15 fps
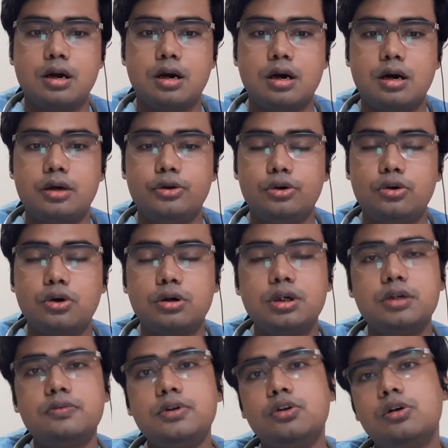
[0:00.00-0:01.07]
Your
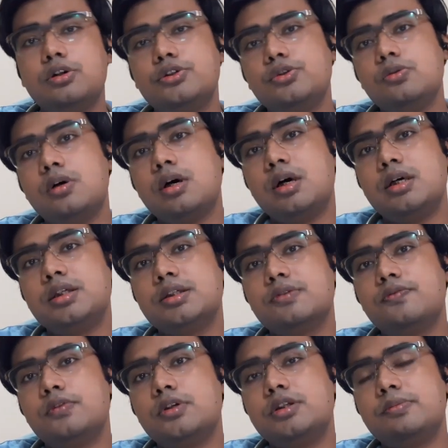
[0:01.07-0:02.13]
doctor will also ask
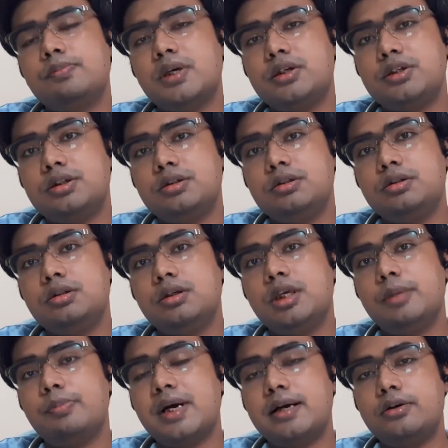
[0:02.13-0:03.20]
for a special
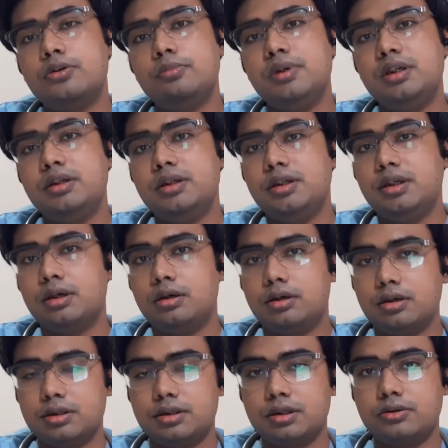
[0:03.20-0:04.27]
hepatobiliary
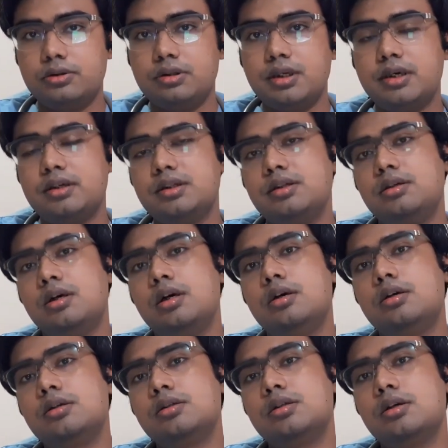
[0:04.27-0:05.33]
ultrasound, that is an
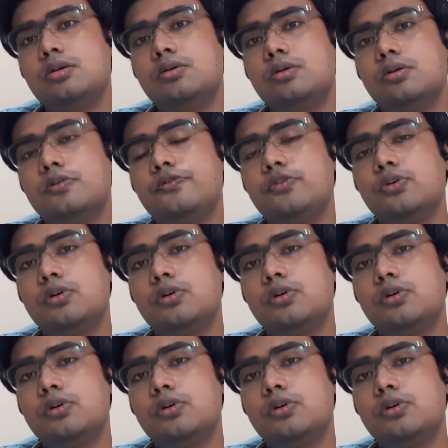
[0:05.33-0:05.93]
ultrasound of